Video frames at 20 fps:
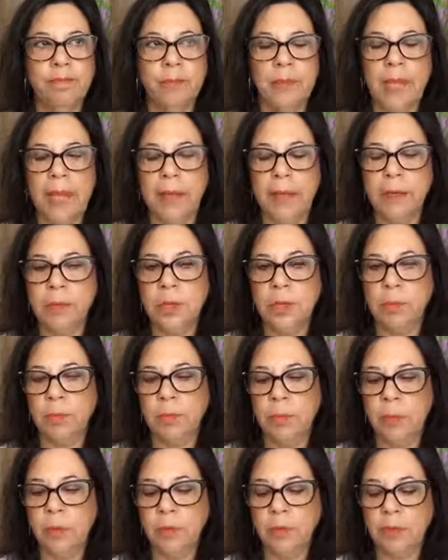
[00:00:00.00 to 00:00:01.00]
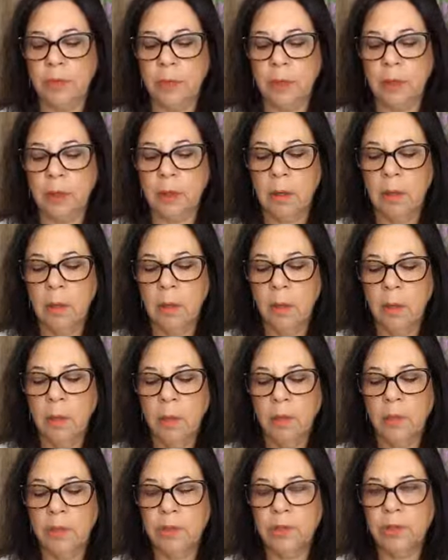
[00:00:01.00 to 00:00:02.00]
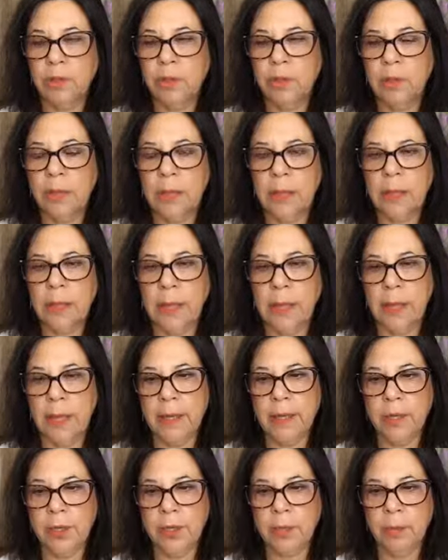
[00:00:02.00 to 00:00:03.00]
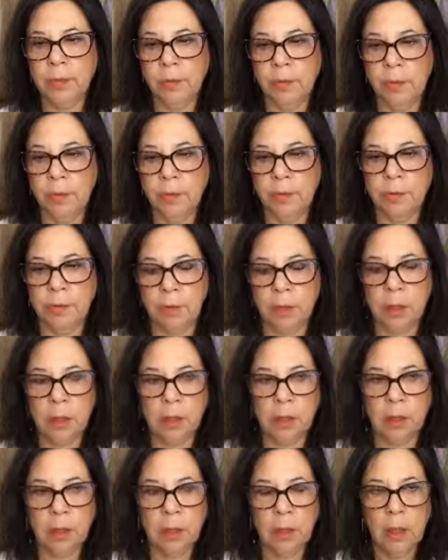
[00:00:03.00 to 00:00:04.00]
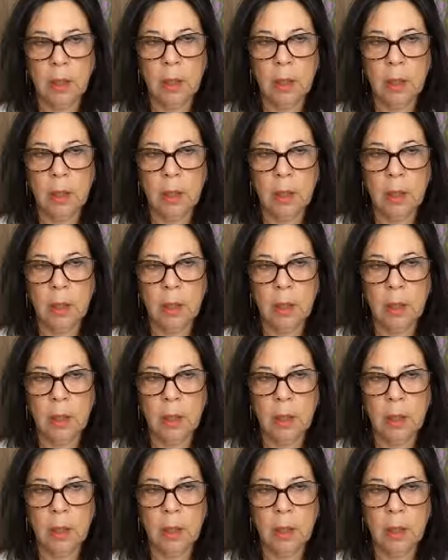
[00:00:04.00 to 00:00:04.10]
Asian music, but soothing Asian music.